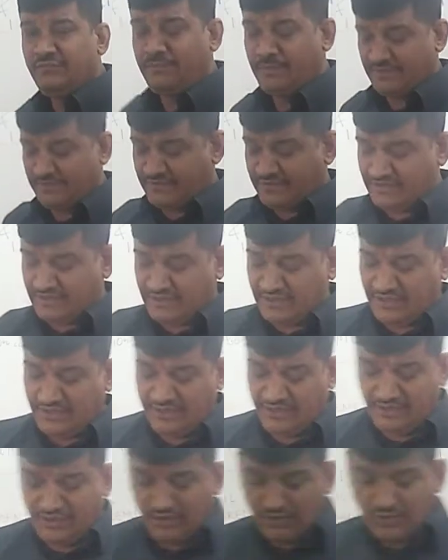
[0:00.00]

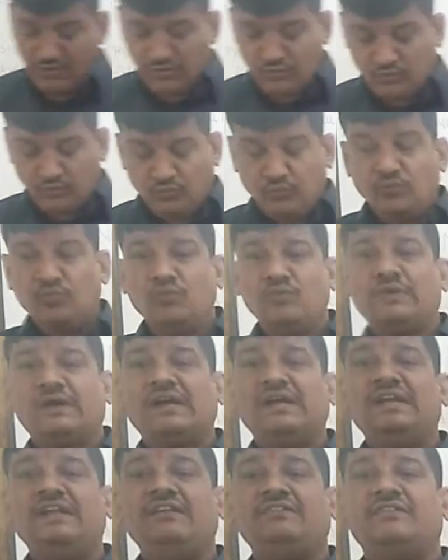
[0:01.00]
basically two
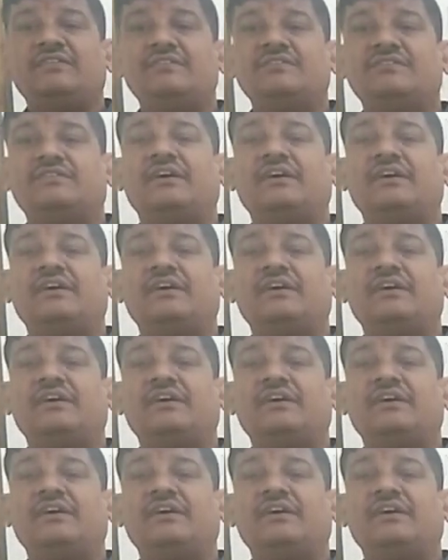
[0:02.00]
conditions